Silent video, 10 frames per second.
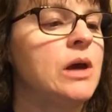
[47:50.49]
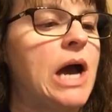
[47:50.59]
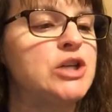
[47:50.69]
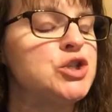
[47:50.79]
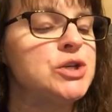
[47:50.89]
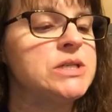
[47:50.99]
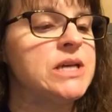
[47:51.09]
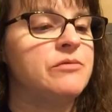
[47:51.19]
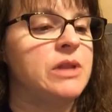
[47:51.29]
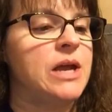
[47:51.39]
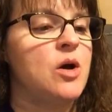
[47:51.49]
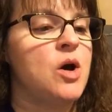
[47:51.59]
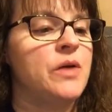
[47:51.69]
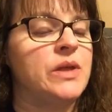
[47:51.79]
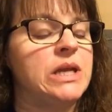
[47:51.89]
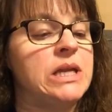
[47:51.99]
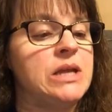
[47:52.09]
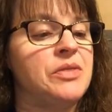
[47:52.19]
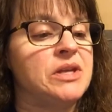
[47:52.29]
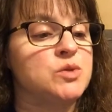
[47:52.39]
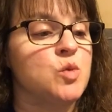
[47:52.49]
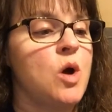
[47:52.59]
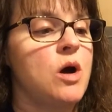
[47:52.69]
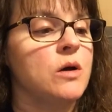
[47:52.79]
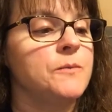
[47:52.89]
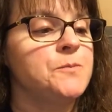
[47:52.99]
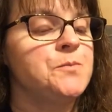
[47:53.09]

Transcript: I shouldn't have let on that anything's wrong,